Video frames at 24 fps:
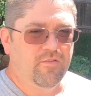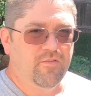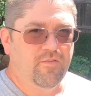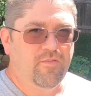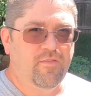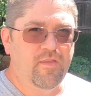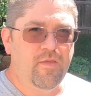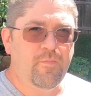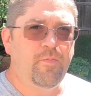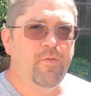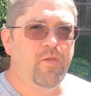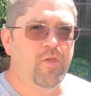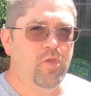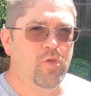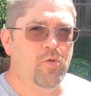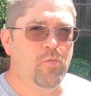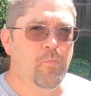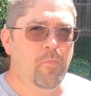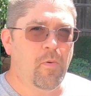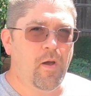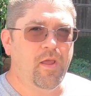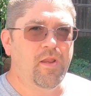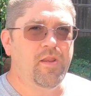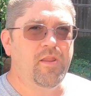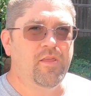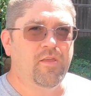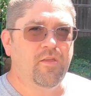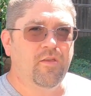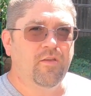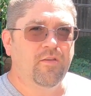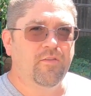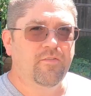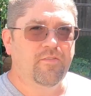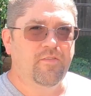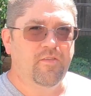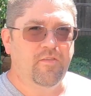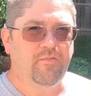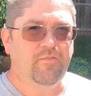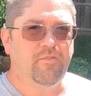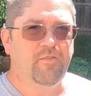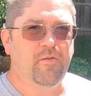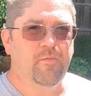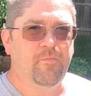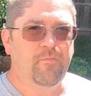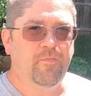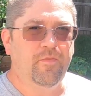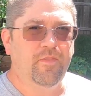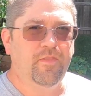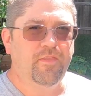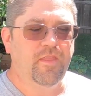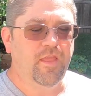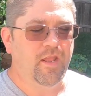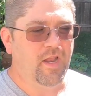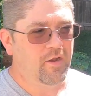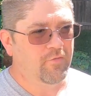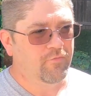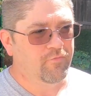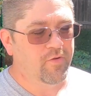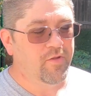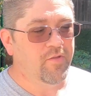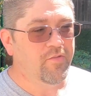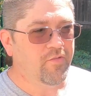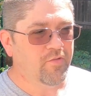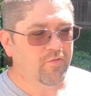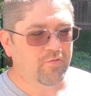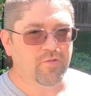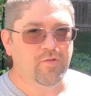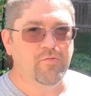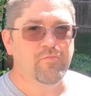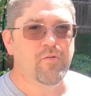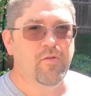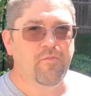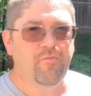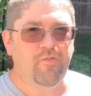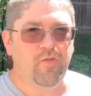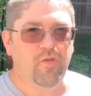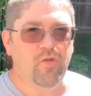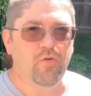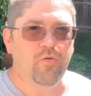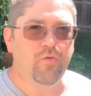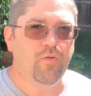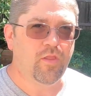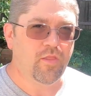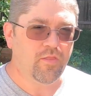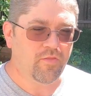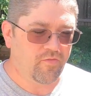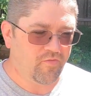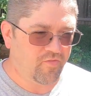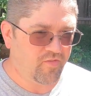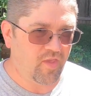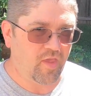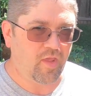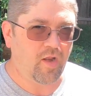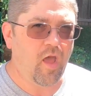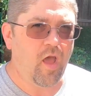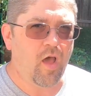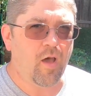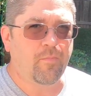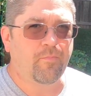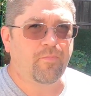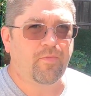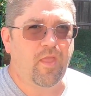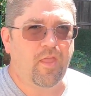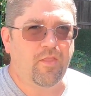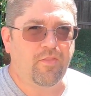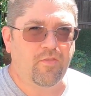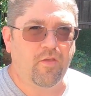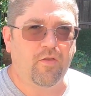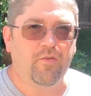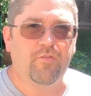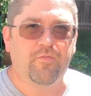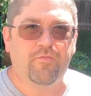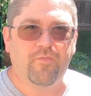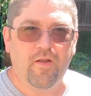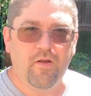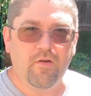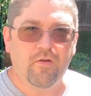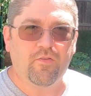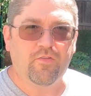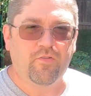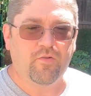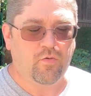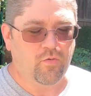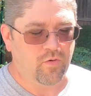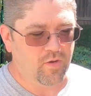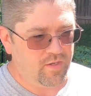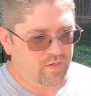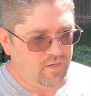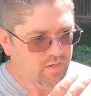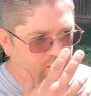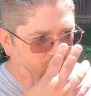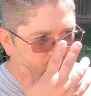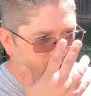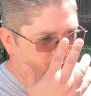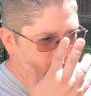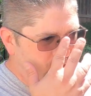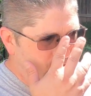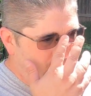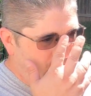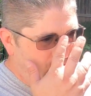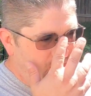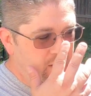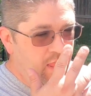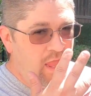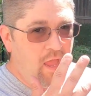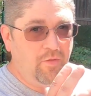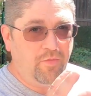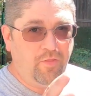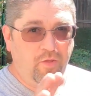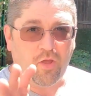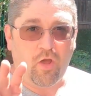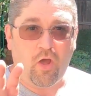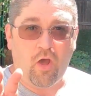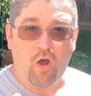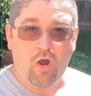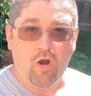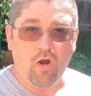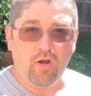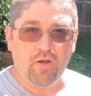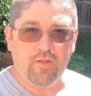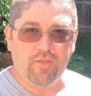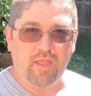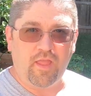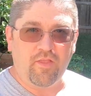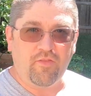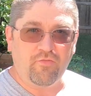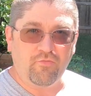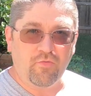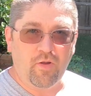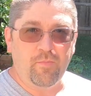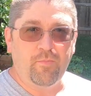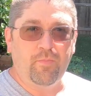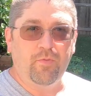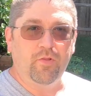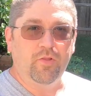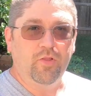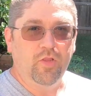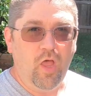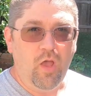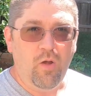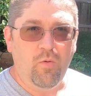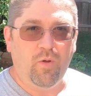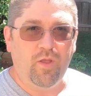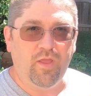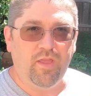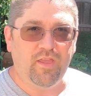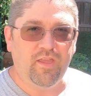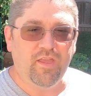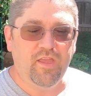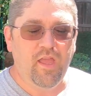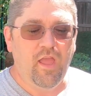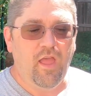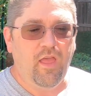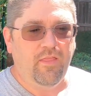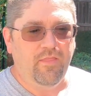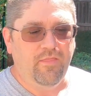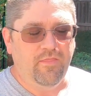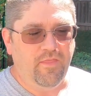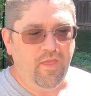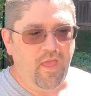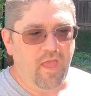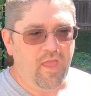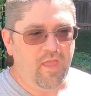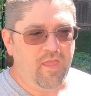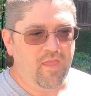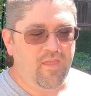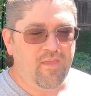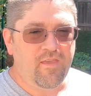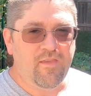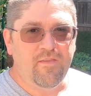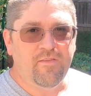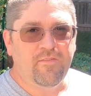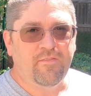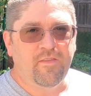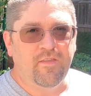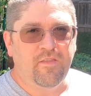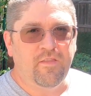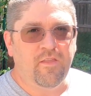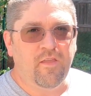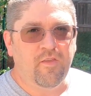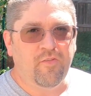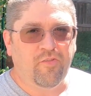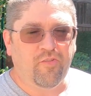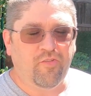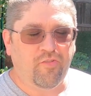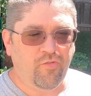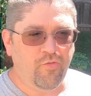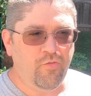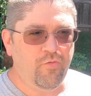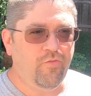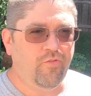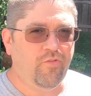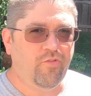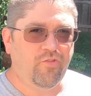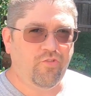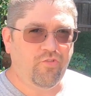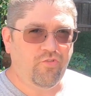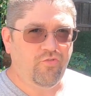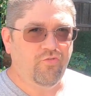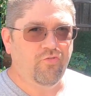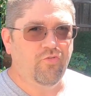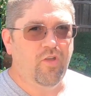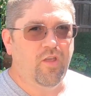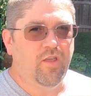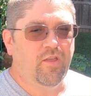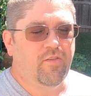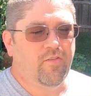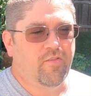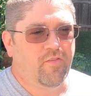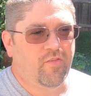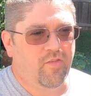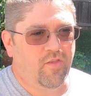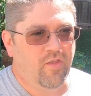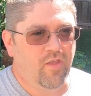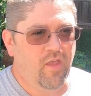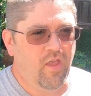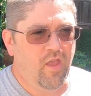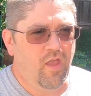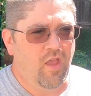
CPU mining system that I recently reviewed and set up that does VerusCoin. Now the card that's right below it, that is an Asus Strix